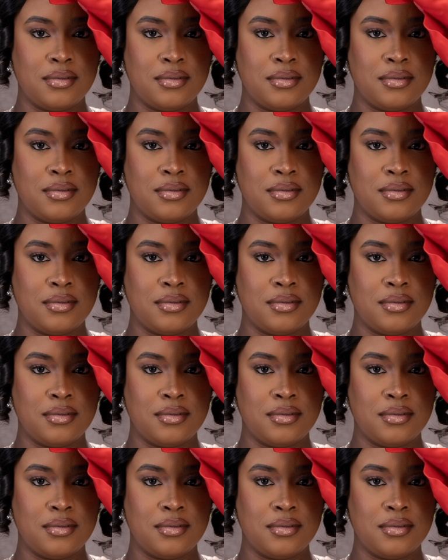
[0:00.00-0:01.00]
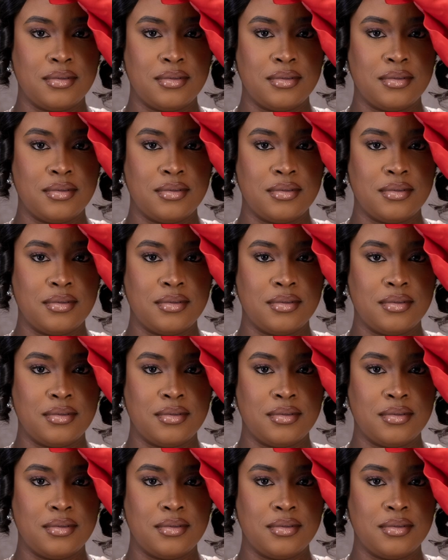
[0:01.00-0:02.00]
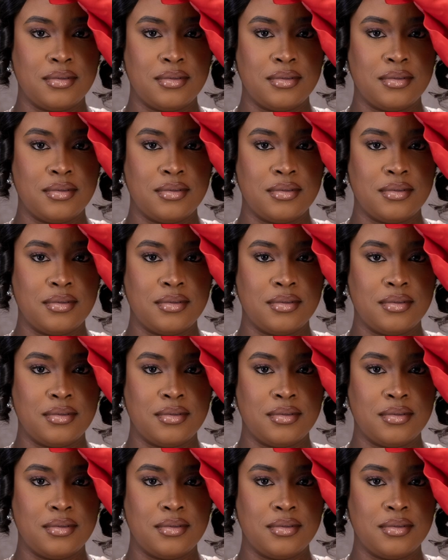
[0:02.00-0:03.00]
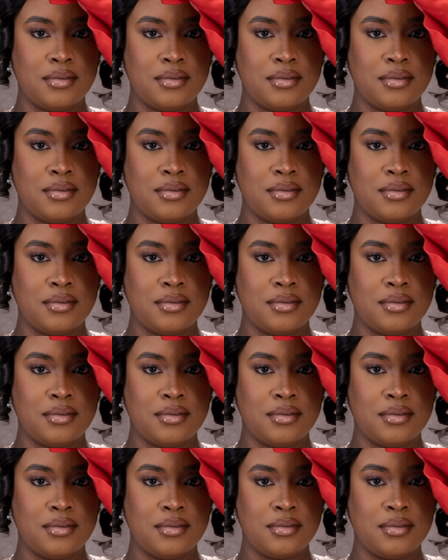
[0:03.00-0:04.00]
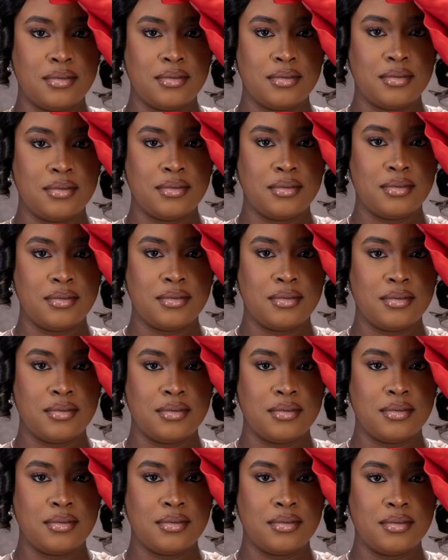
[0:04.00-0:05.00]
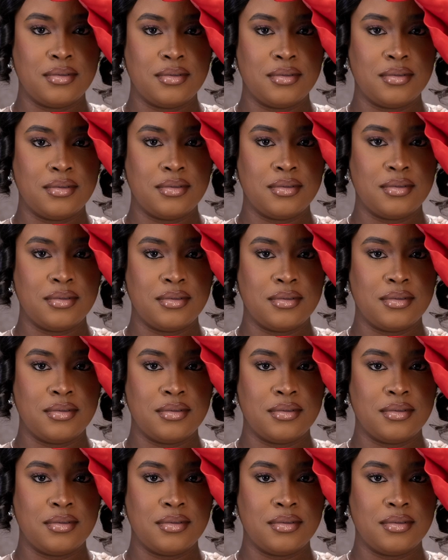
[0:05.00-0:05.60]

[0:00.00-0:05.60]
[no speech]